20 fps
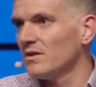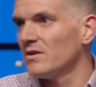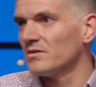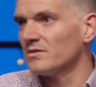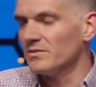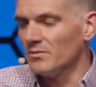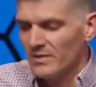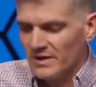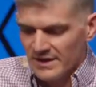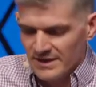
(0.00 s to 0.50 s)

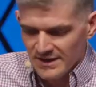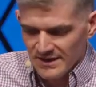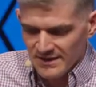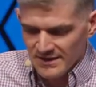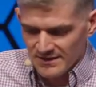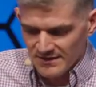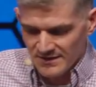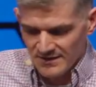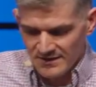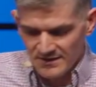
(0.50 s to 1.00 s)
along the
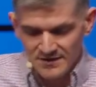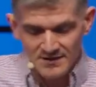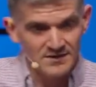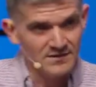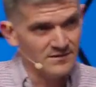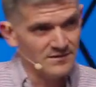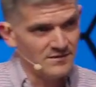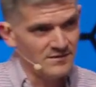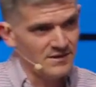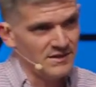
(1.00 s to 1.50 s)
way,
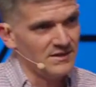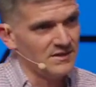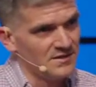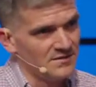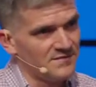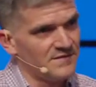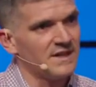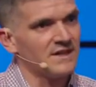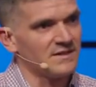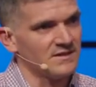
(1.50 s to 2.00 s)
and, and it
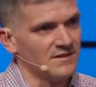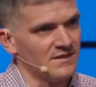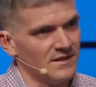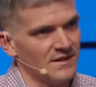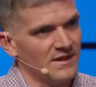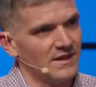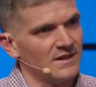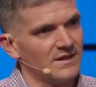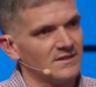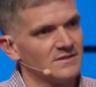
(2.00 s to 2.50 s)
affected
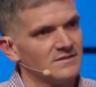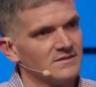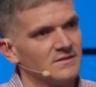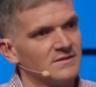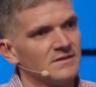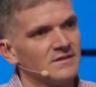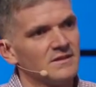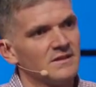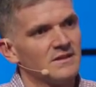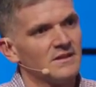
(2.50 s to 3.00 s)
that.
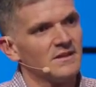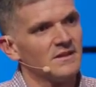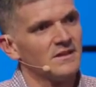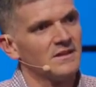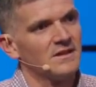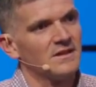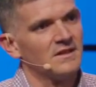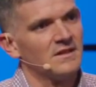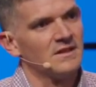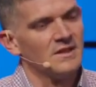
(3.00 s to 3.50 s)

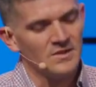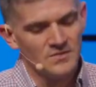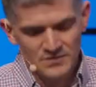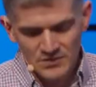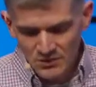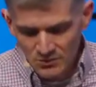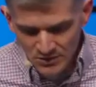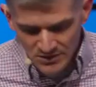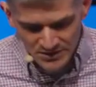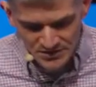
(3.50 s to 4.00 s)
If
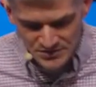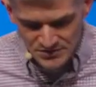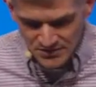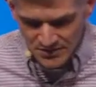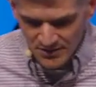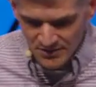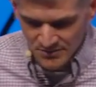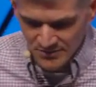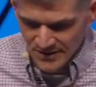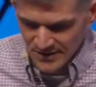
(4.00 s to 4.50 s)
you want a
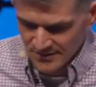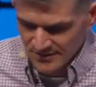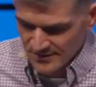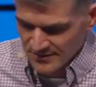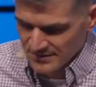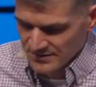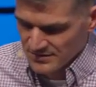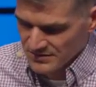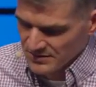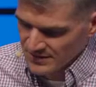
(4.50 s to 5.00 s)
strong
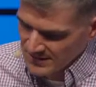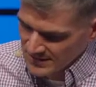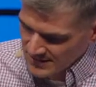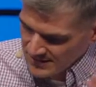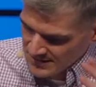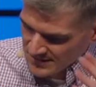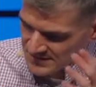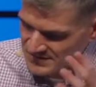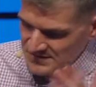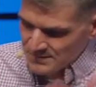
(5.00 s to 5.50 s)
marriage,
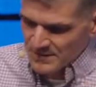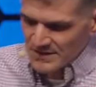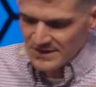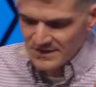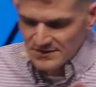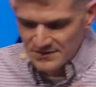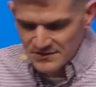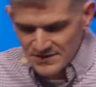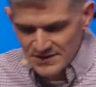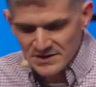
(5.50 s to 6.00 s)
spend
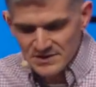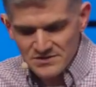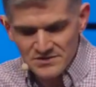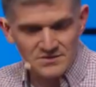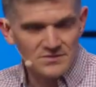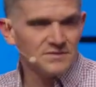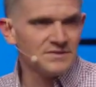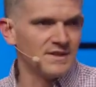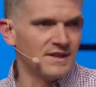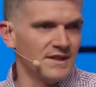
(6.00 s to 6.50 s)

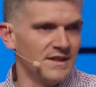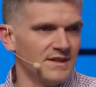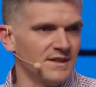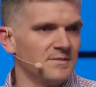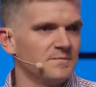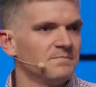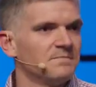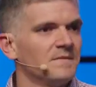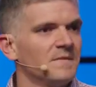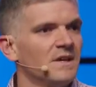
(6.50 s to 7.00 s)
intentional
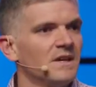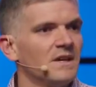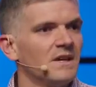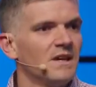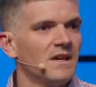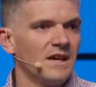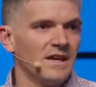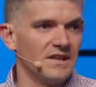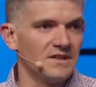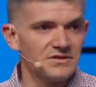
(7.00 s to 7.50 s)
time.
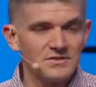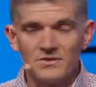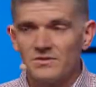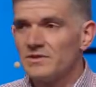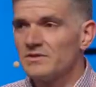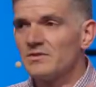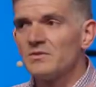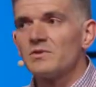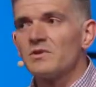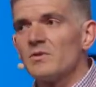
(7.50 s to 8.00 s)
And it's
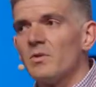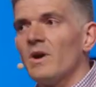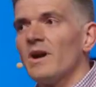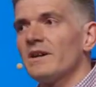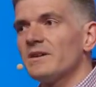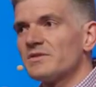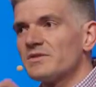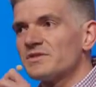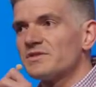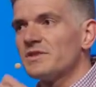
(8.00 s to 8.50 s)
going to
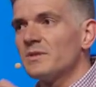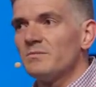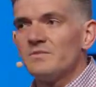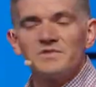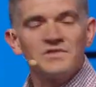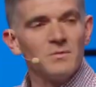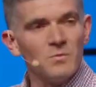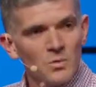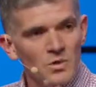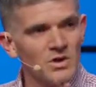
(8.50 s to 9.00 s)
require some,
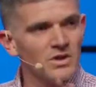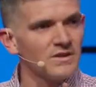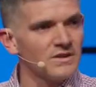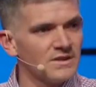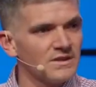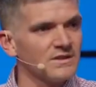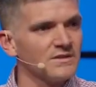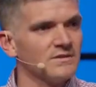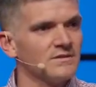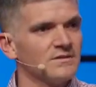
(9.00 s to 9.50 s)
some
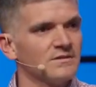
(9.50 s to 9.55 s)
work,